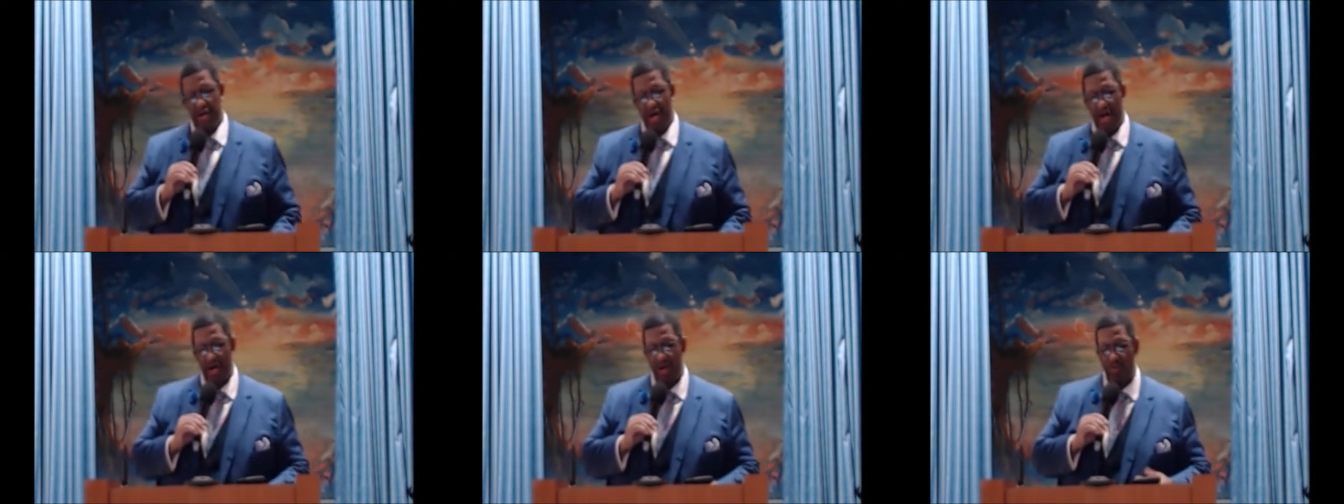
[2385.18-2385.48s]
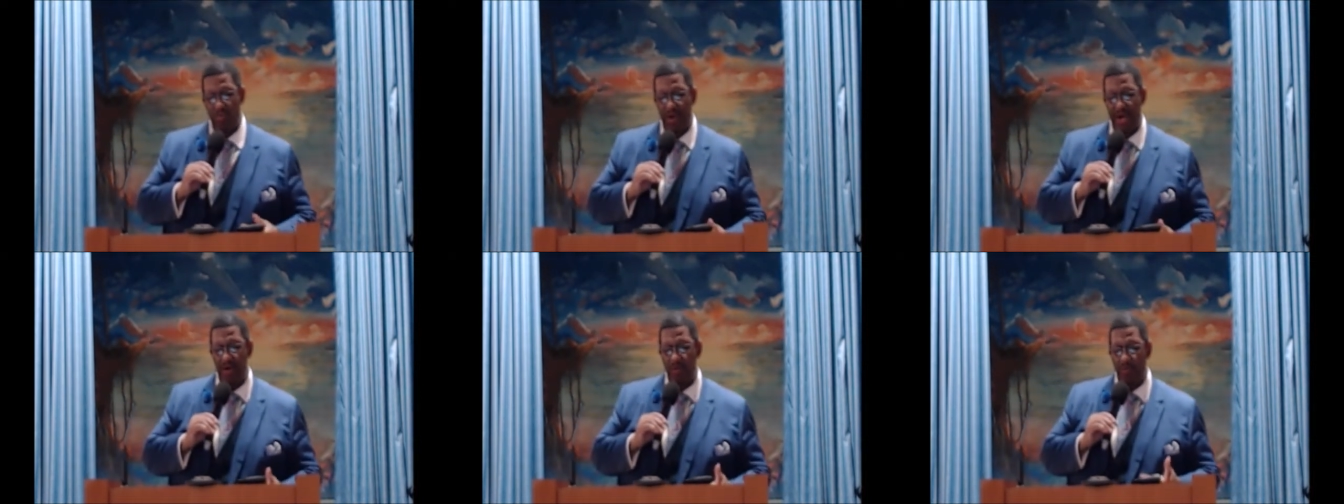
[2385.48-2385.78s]
a
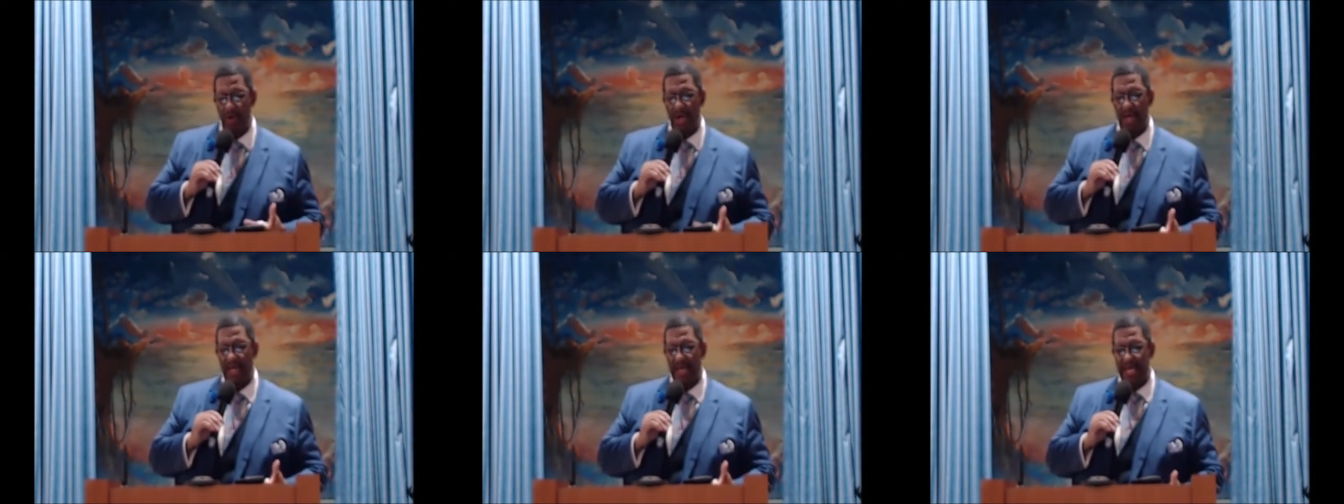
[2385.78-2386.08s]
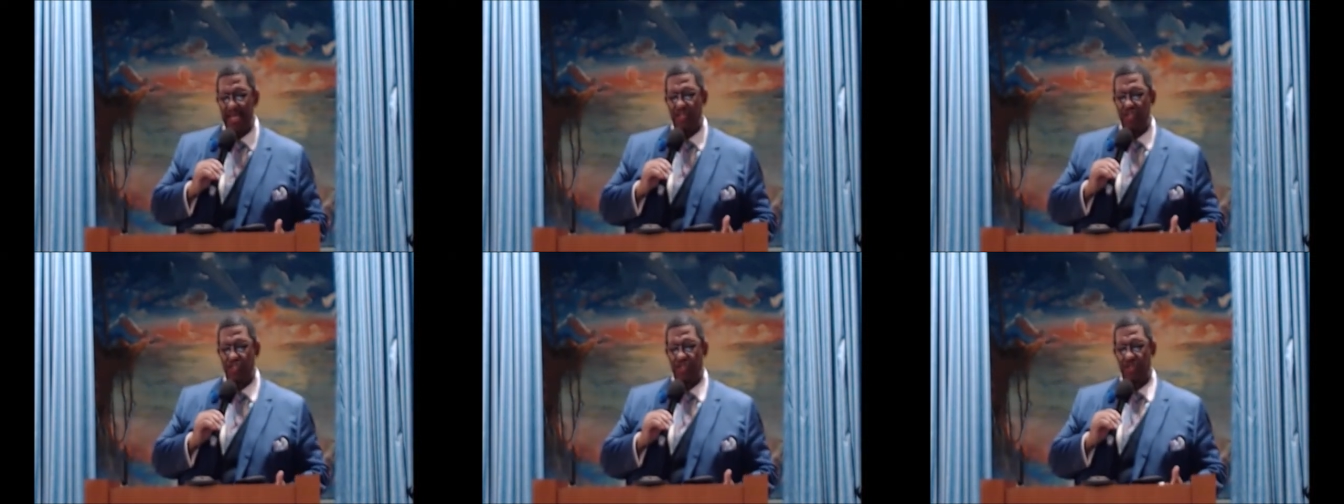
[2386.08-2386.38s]
great
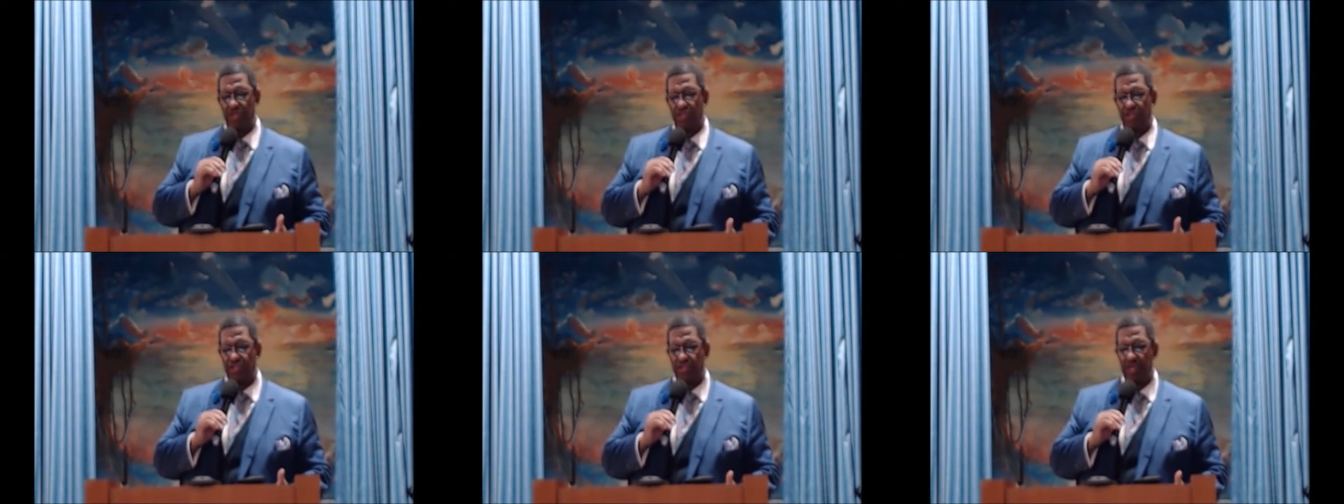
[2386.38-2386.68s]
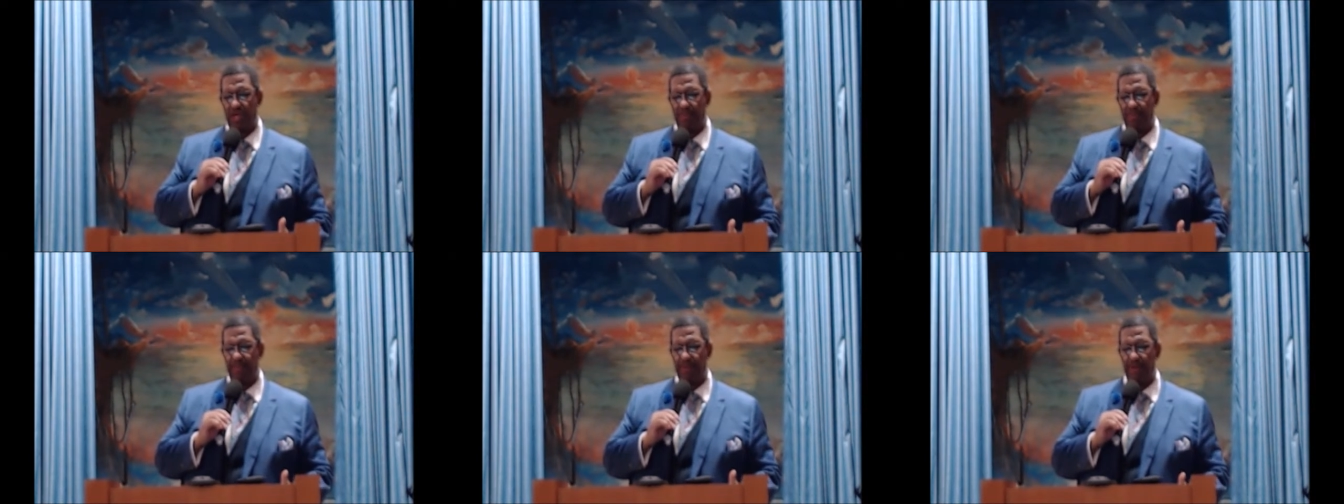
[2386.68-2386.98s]

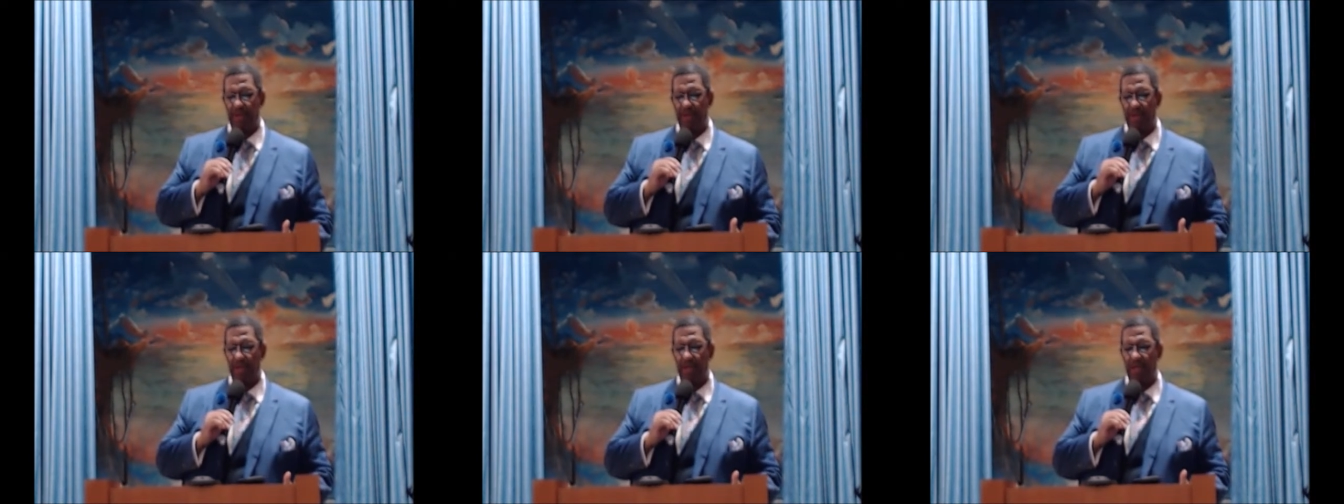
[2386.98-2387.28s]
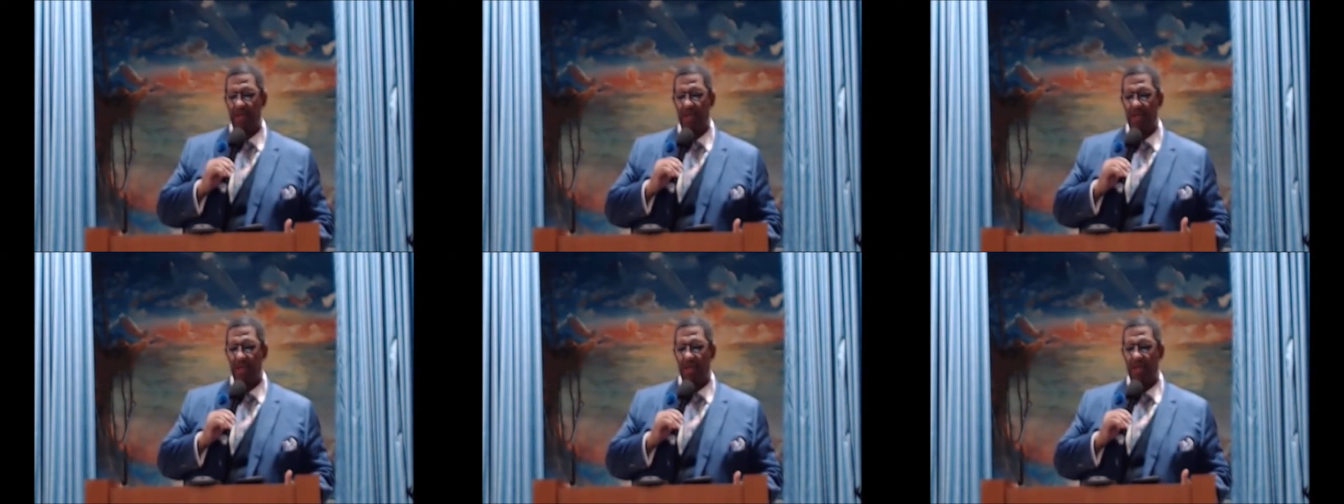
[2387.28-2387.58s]
relationship
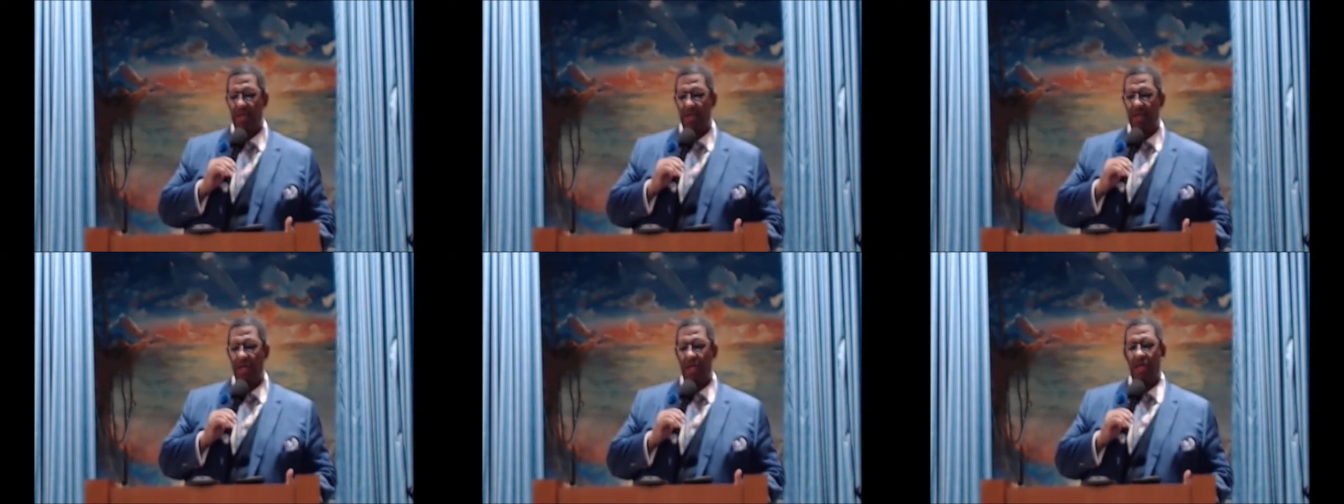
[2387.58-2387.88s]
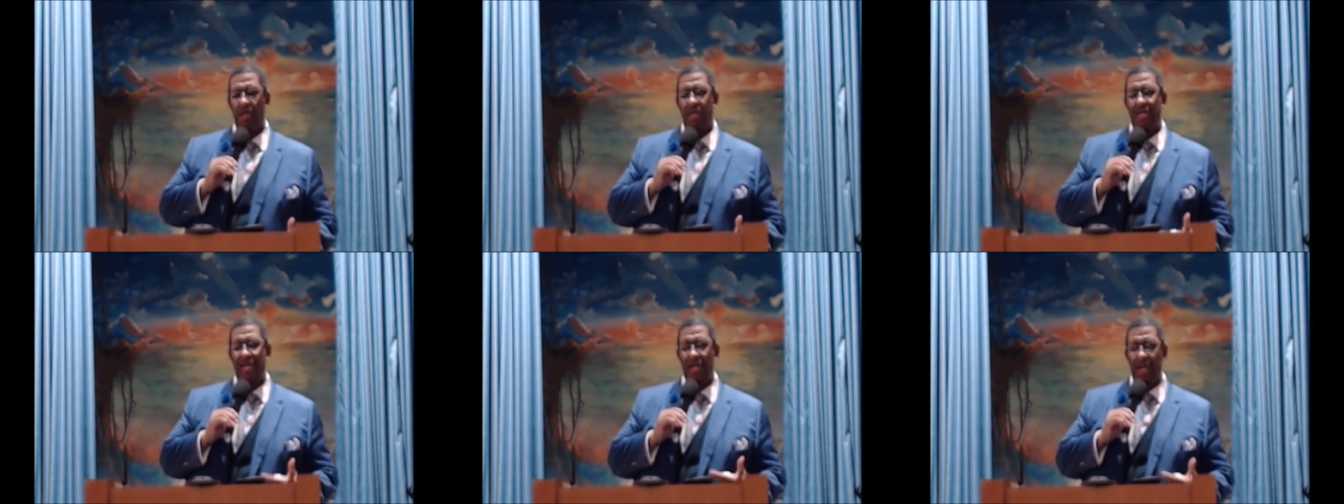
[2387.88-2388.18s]

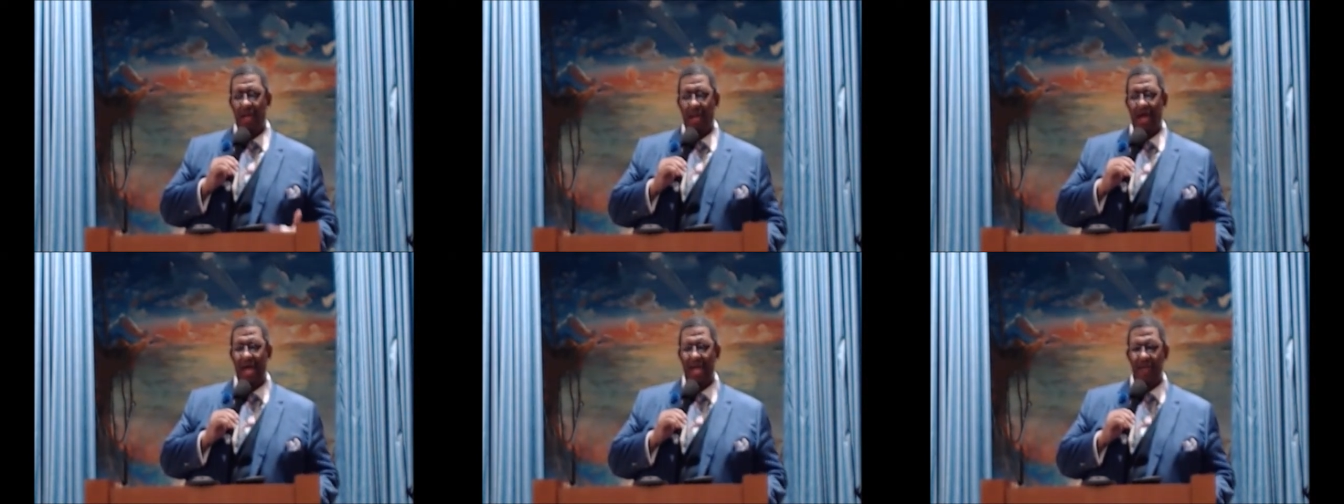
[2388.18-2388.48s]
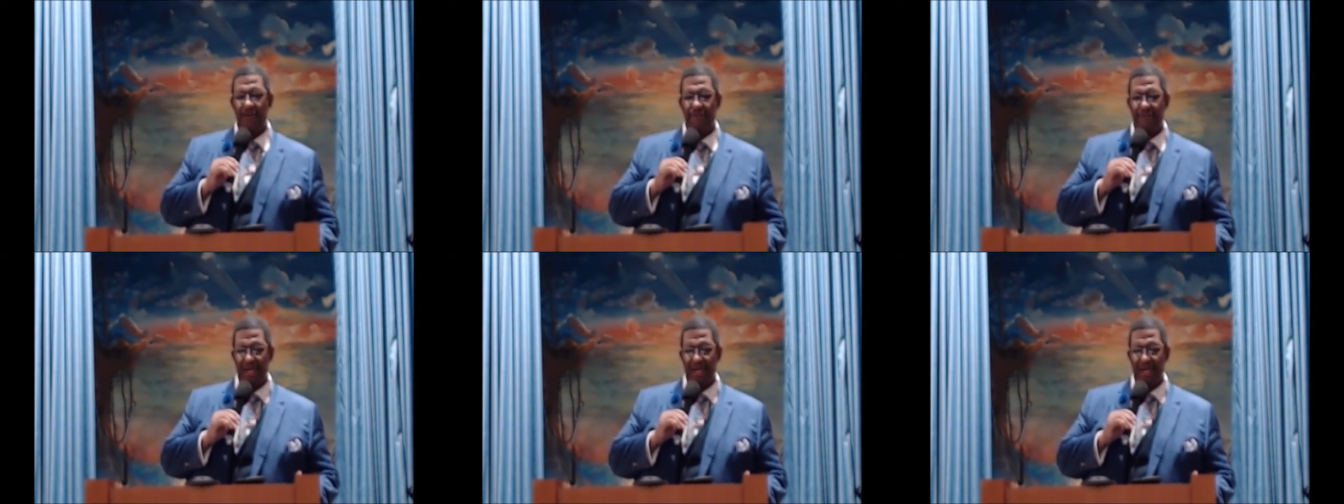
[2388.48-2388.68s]
in life